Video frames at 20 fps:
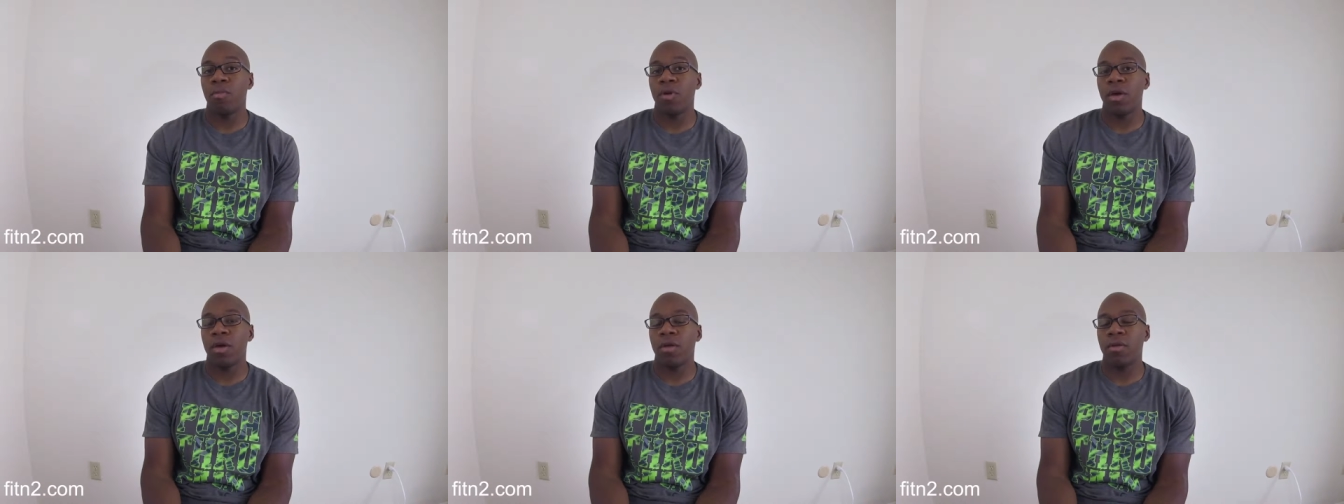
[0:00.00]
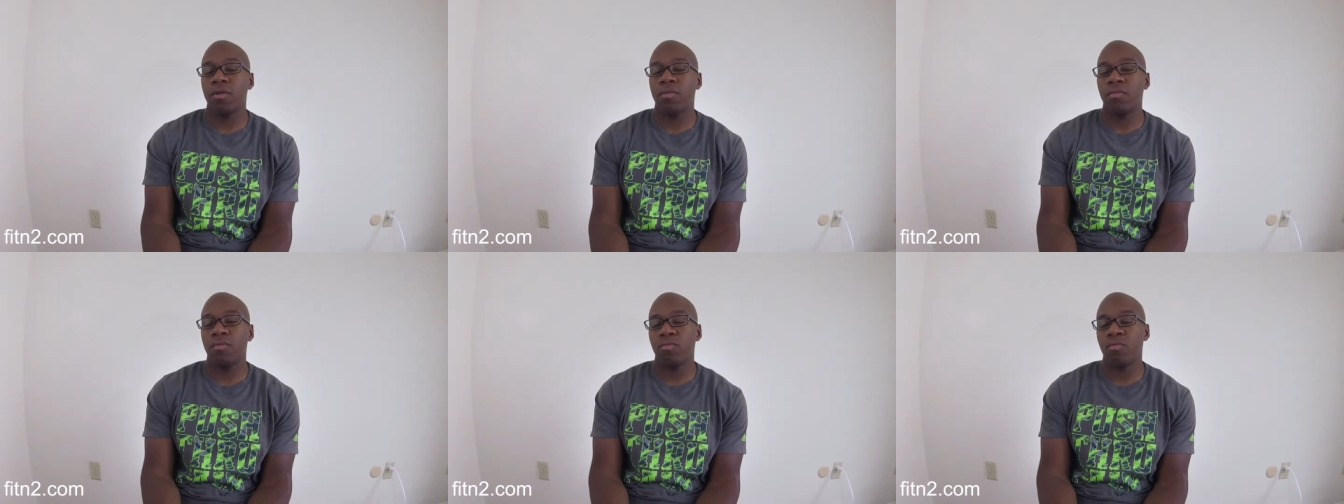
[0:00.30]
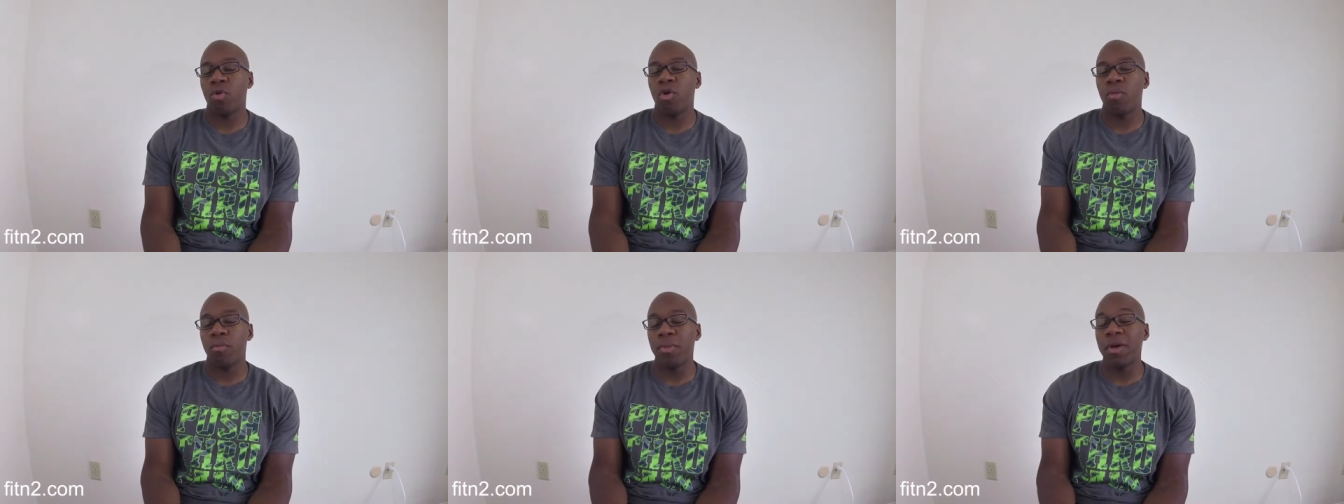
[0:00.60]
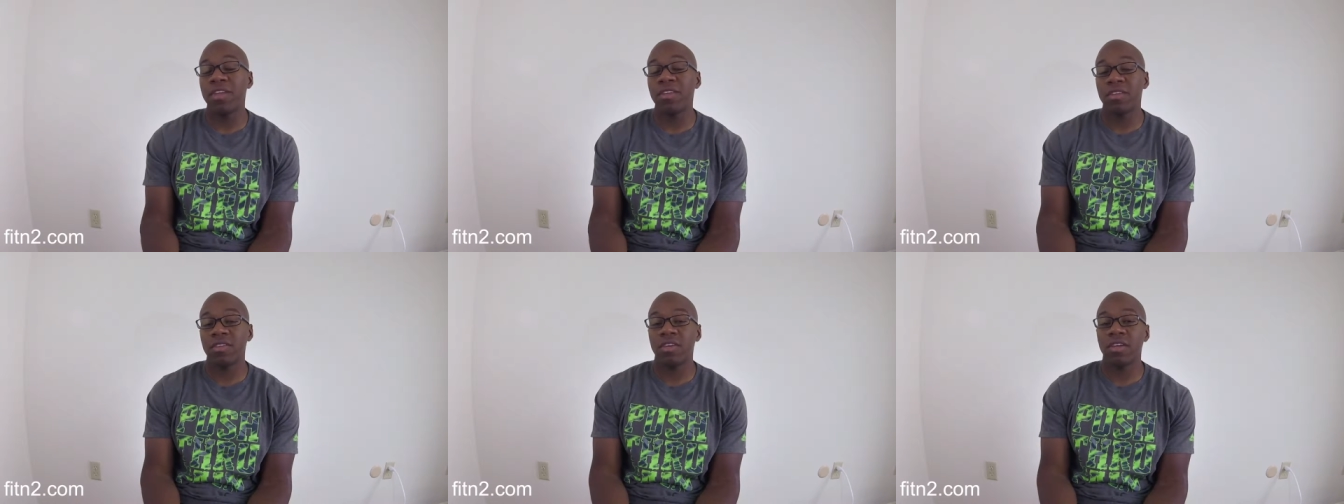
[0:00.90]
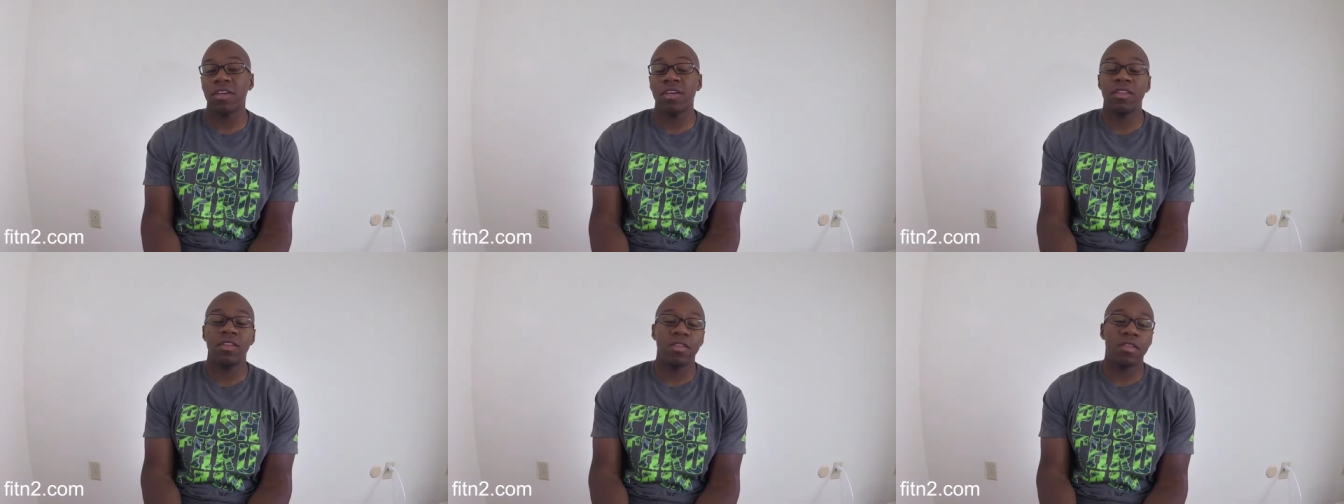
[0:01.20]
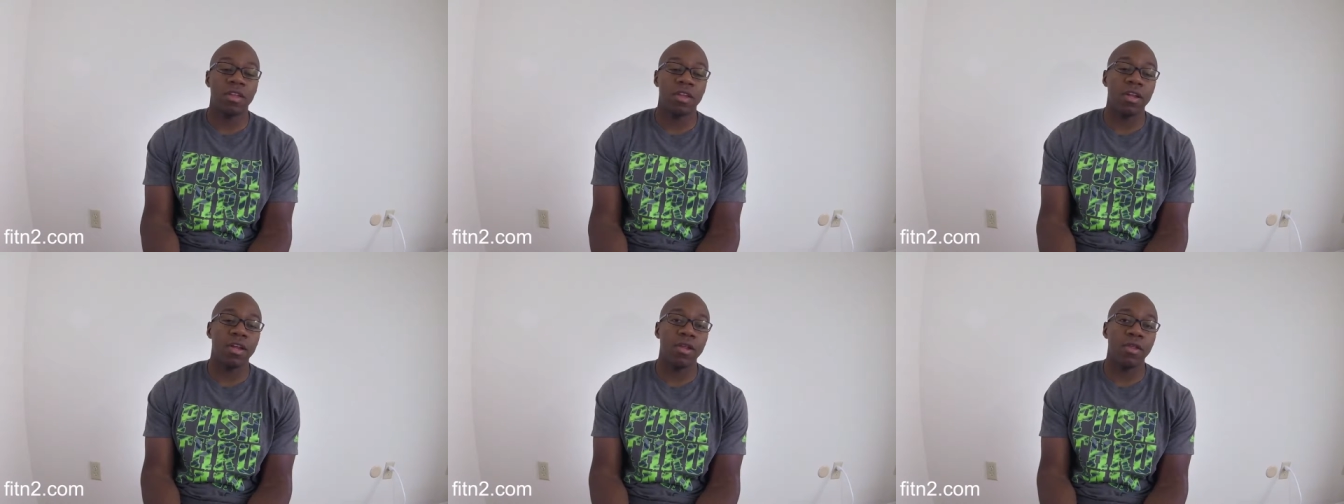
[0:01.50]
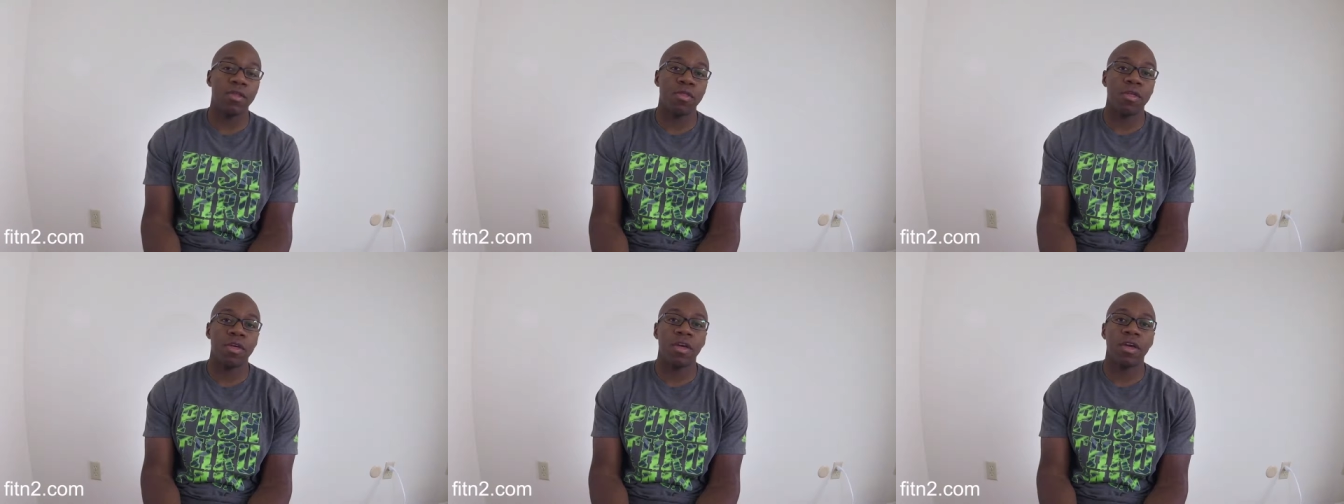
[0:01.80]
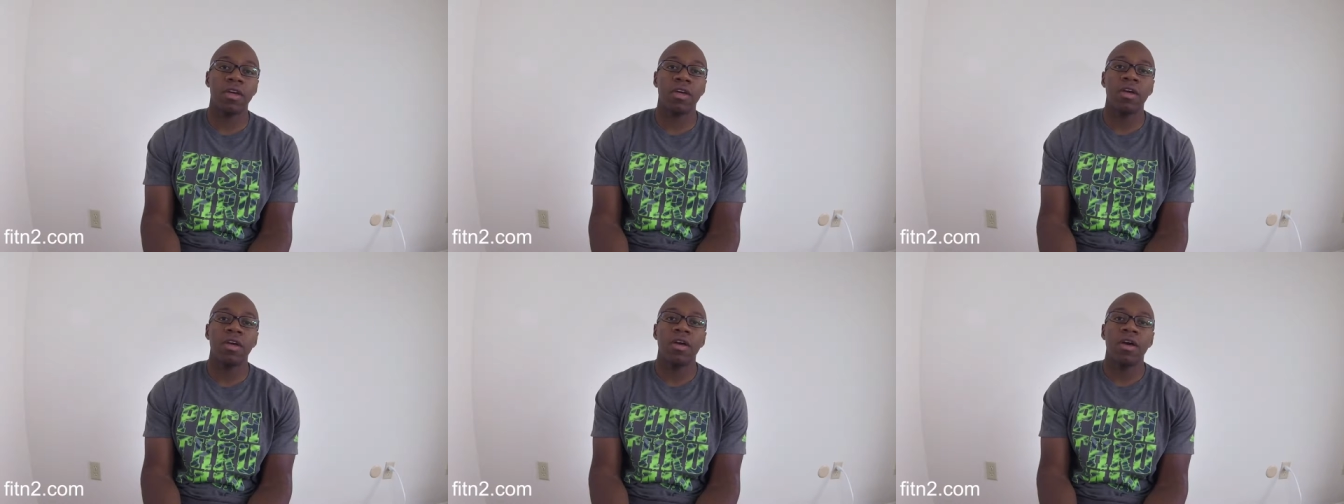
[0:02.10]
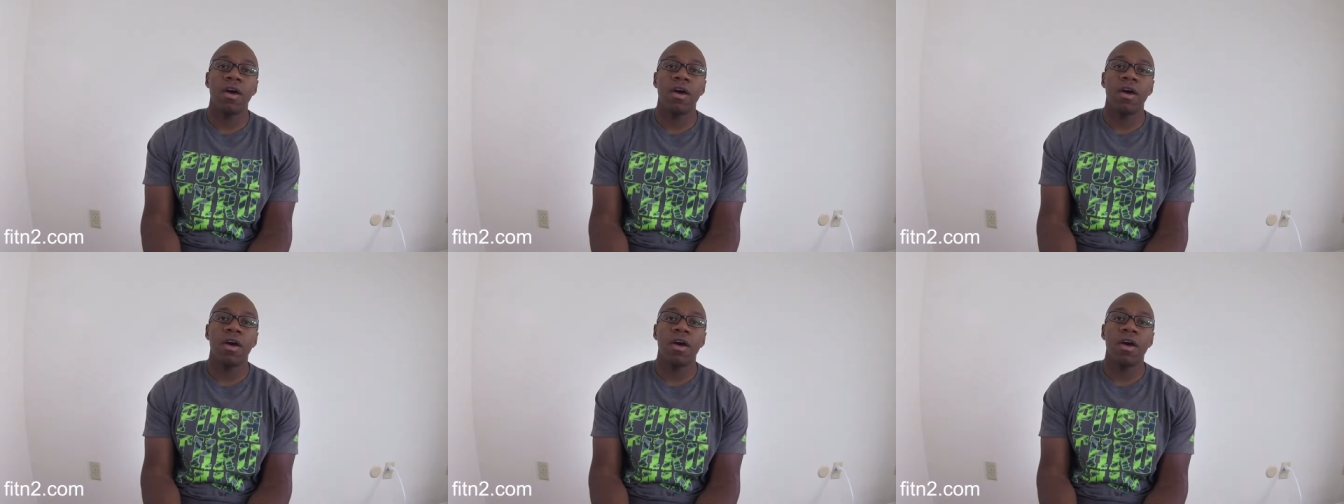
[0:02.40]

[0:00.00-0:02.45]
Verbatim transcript: and more mentally than anything.